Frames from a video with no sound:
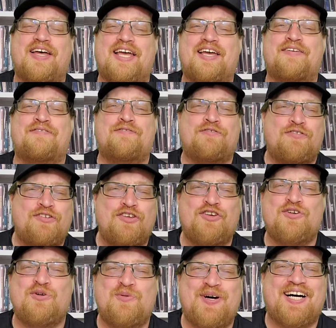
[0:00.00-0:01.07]
a
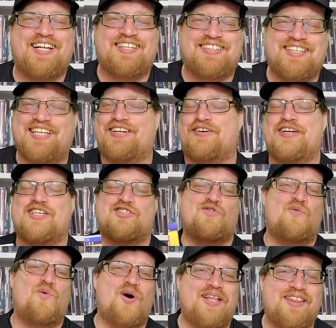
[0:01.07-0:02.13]
few hilarious
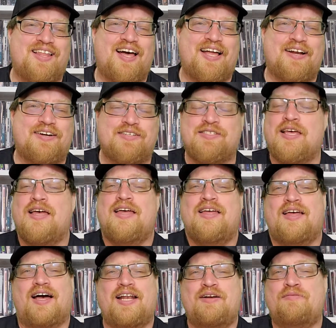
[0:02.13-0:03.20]
one liners,
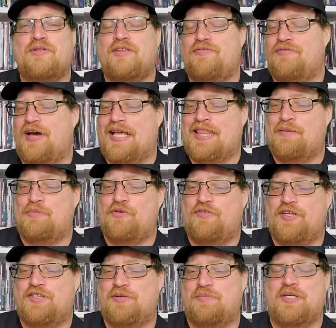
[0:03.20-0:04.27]
I didn't really find the
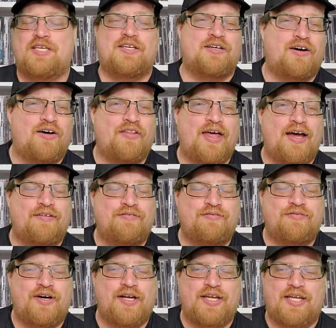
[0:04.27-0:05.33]
movie to be all that
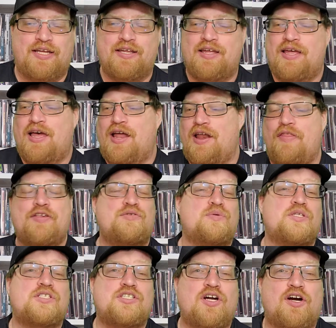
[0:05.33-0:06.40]
funny. Now, this
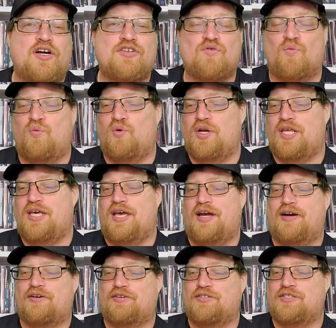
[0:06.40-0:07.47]
one stars Woody
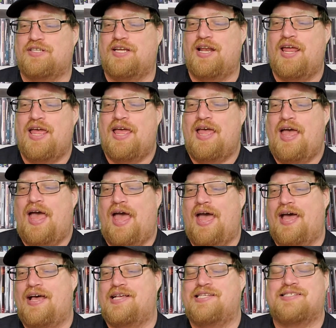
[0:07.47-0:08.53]
Harrelson
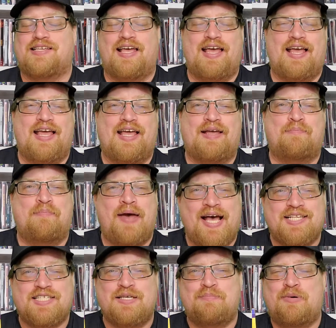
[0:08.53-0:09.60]
as a
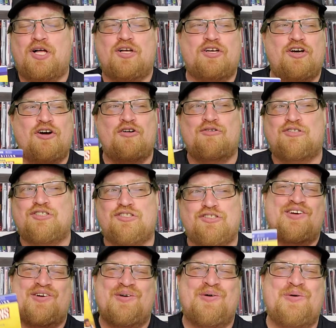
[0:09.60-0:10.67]
basketball
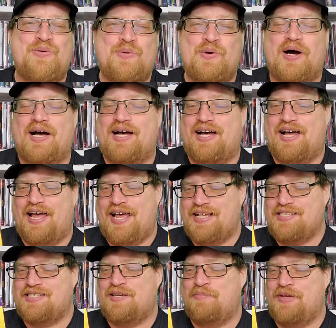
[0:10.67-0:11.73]
coach who uh, has
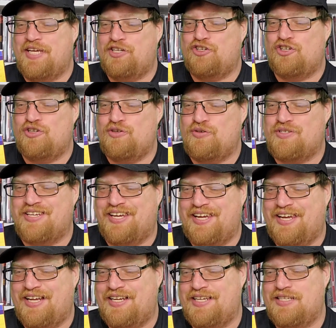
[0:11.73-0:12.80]
some issues
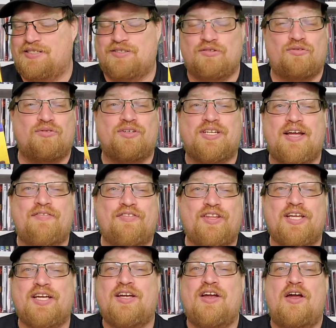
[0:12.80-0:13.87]
and he's
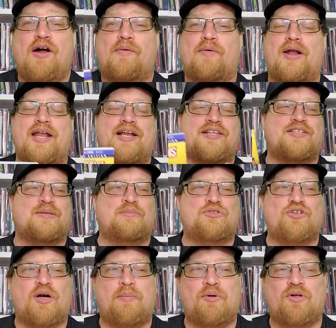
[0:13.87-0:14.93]
definitely run into some
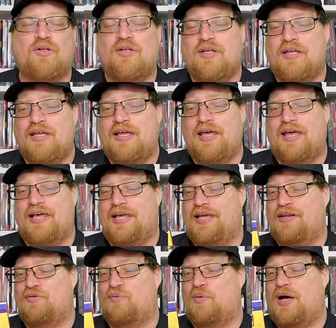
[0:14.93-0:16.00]
trouble.
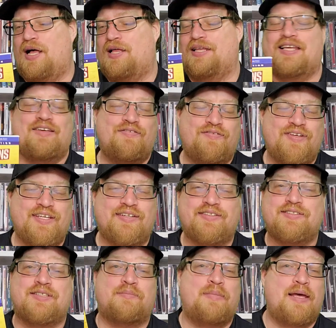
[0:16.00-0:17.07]
And while he
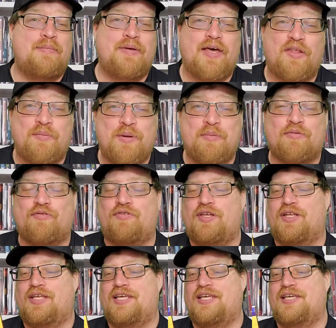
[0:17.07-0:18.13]
feels, and maybe other people
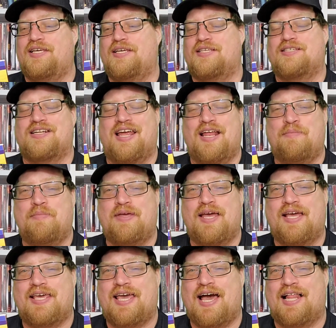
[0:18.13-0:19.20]
feel, he is an
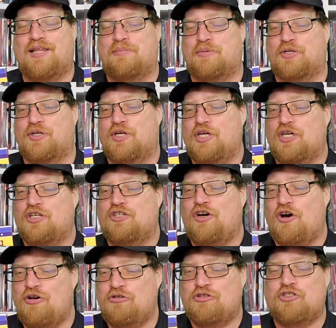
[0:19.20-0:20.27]
NBA caliber
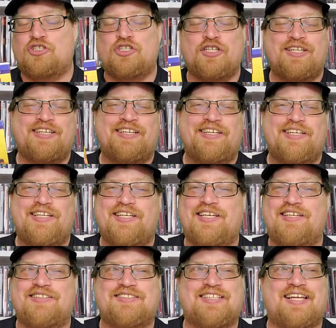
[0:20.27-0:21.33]
coach,
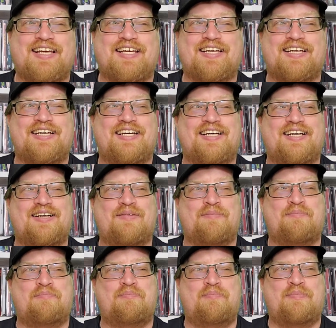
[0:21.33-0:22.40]
he's like a
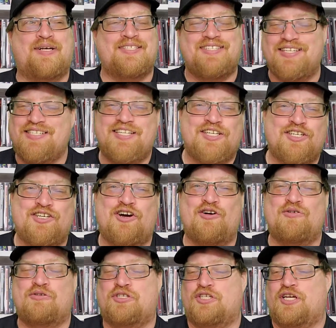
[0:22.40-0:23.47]
assistant
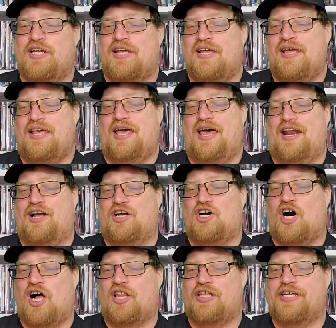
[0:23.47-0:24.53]
coach at a
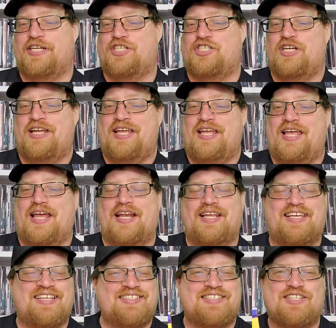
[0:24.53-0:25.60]
college and he
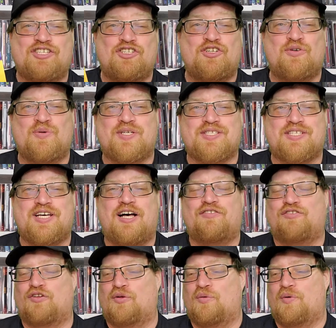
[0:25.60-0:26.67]
gets into a
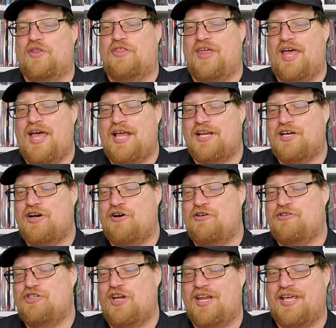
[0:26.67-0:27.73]
scuffle with the head
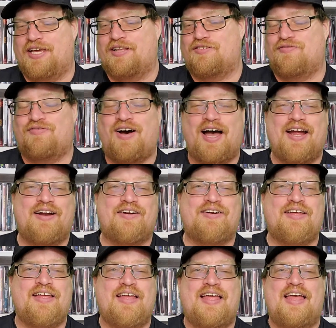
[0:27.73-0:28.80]
coach and he gets fired
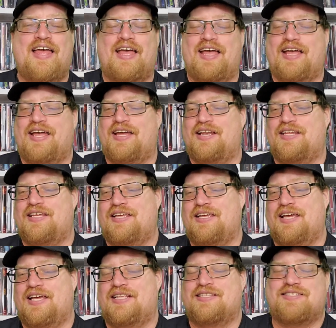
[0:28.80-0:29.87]
and he
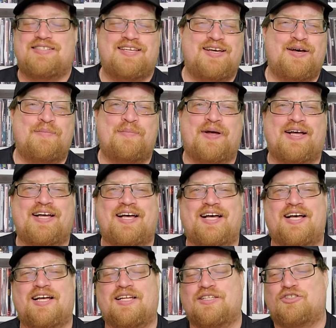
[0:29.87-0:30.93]
ends up
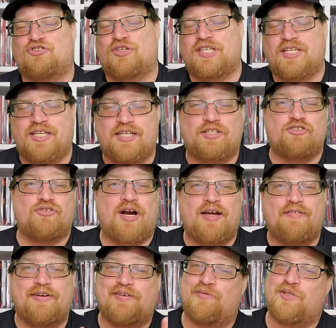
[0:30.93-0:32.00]
uh, drinking and
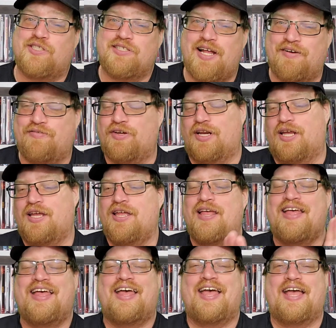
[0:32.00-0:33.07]
driving, which is not funny.
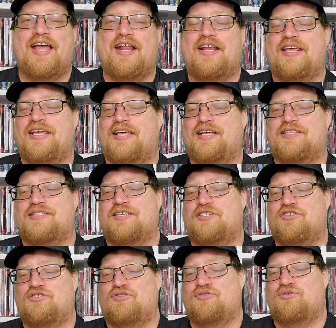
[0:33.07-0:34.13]
And he gets
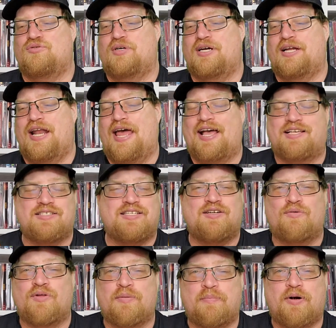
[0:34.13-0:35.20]
into an accident
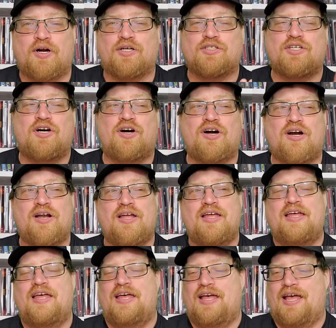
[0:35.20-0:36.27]
with a parked car
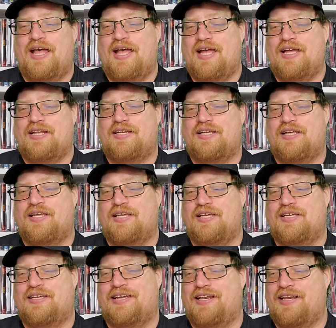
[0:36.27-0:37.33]
and he
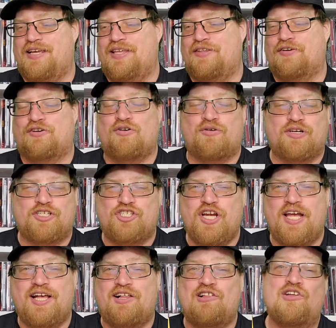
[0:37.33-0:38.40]
can either go to
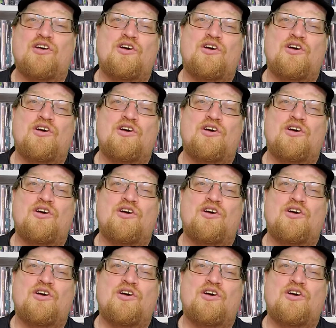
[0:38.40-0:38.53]
jail